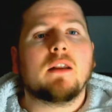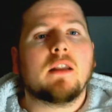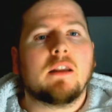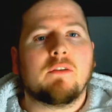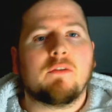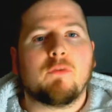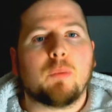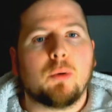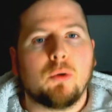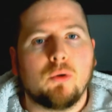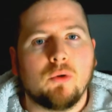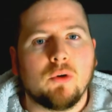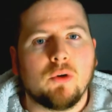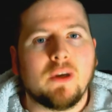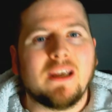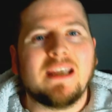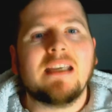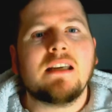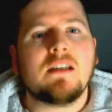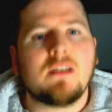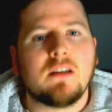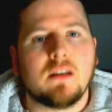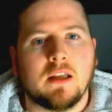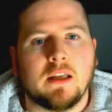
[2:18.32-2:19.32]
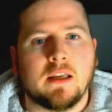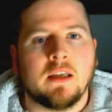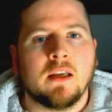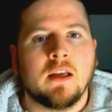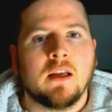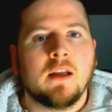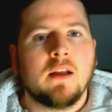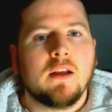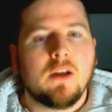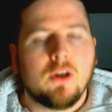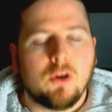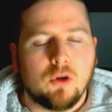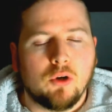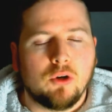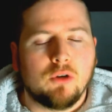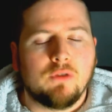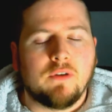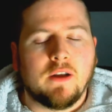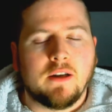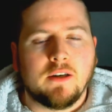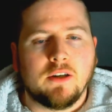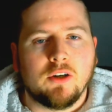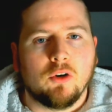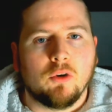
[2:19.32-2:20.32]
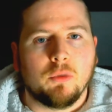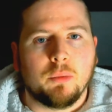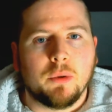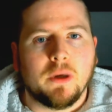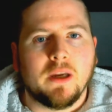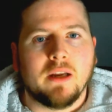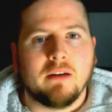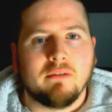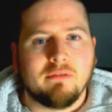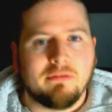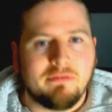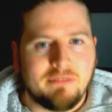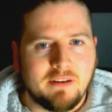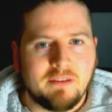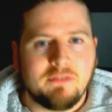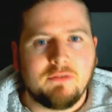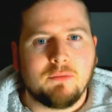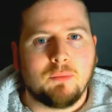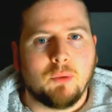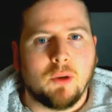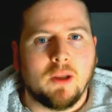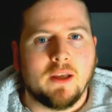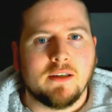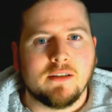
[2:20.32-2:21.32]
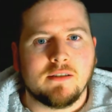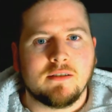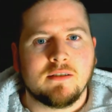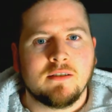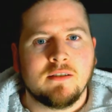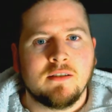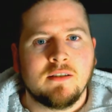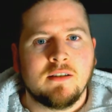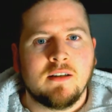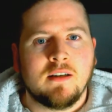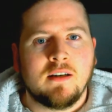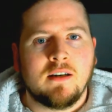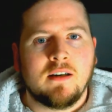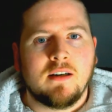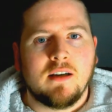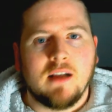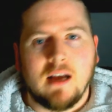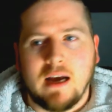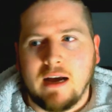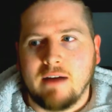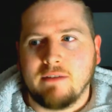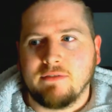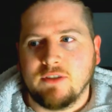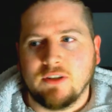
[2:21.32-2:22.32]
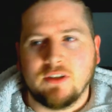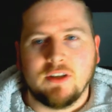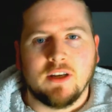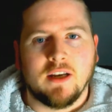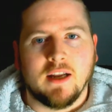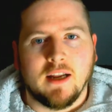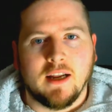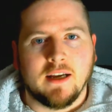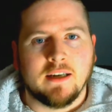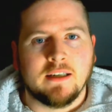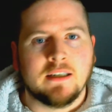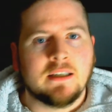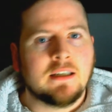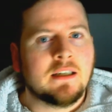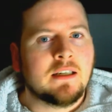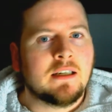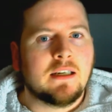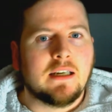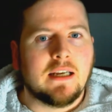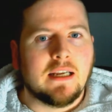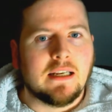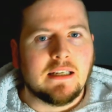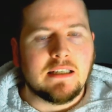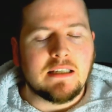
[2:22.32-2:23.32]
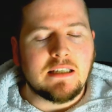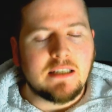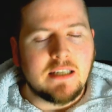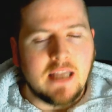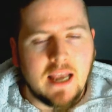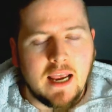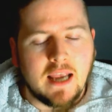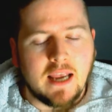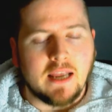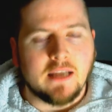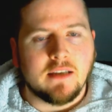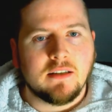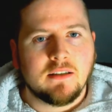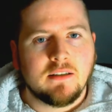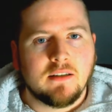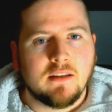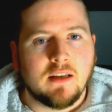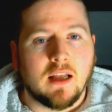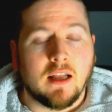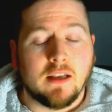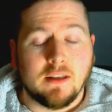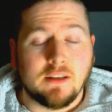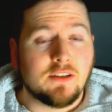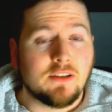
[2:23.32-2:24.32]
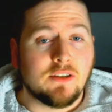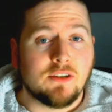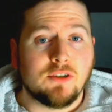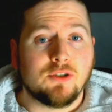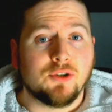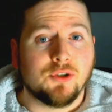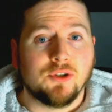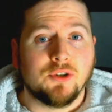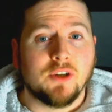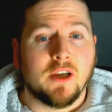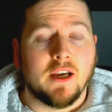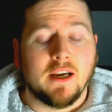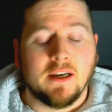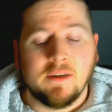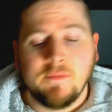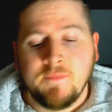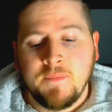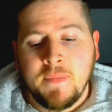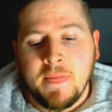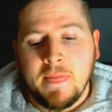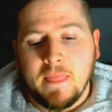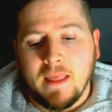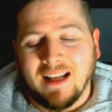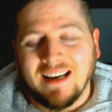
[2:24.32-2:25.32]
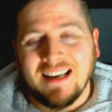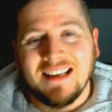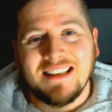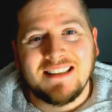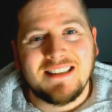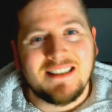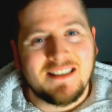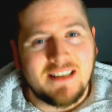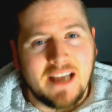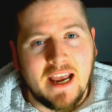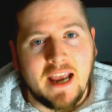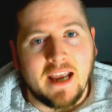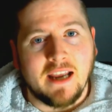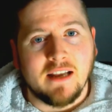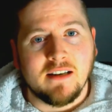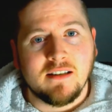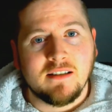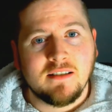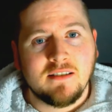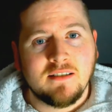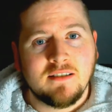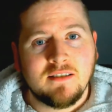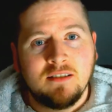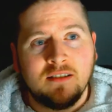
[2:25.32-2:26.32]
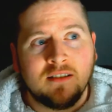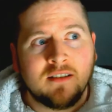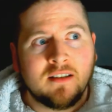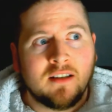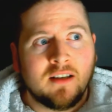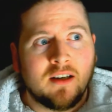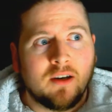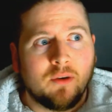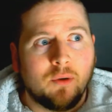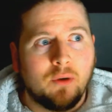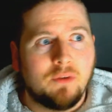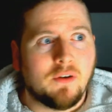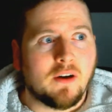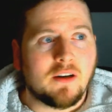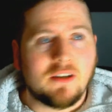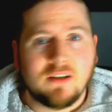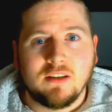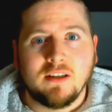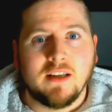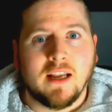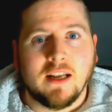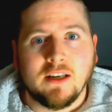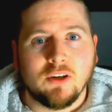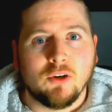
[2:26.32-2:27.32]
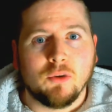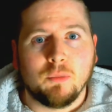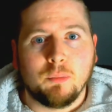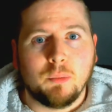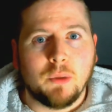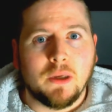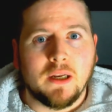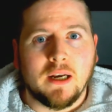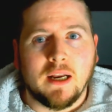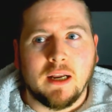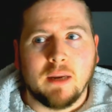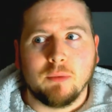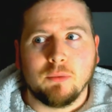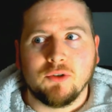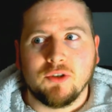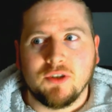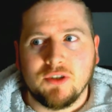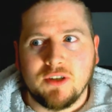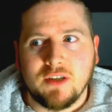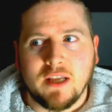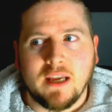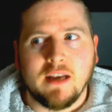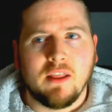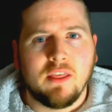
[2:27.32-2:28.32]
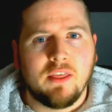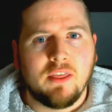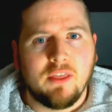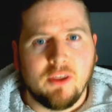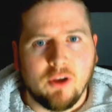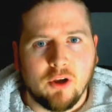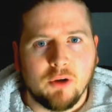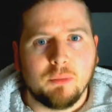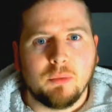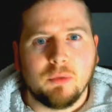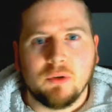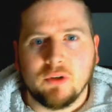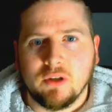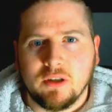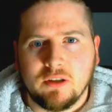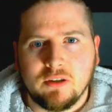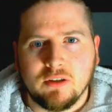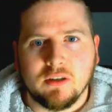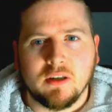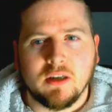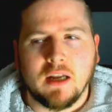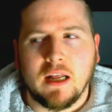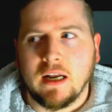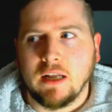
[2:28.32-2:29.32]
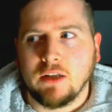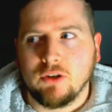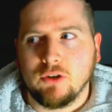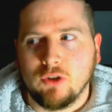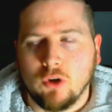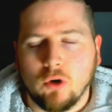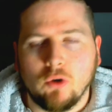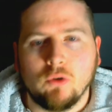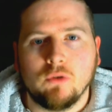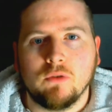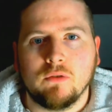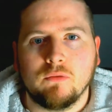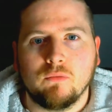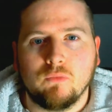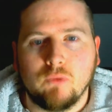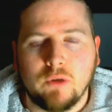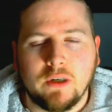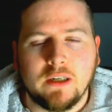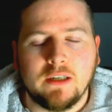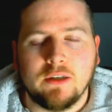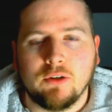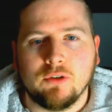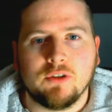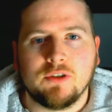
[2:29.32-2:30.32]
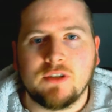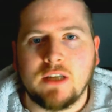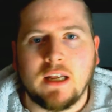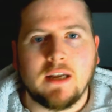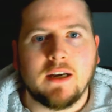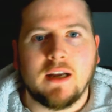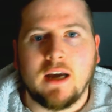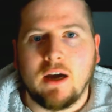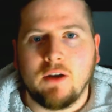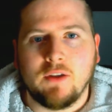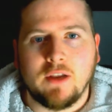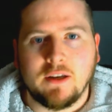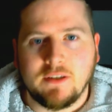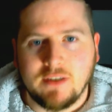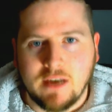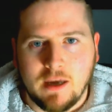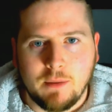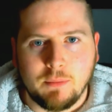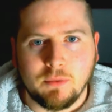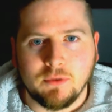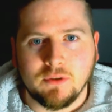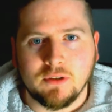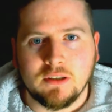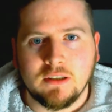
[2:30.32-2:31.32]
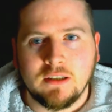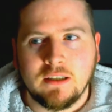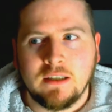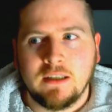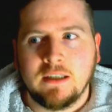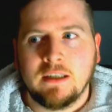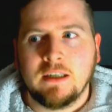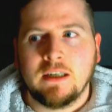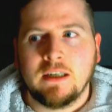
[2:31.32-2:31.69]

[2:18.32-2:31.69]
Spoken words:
Liverpool easily could have ended up in fifth place after today. Instead, and this is Sunday, and instead we've actually ended up being able to stay in third position, and I don't really understand how that's happened.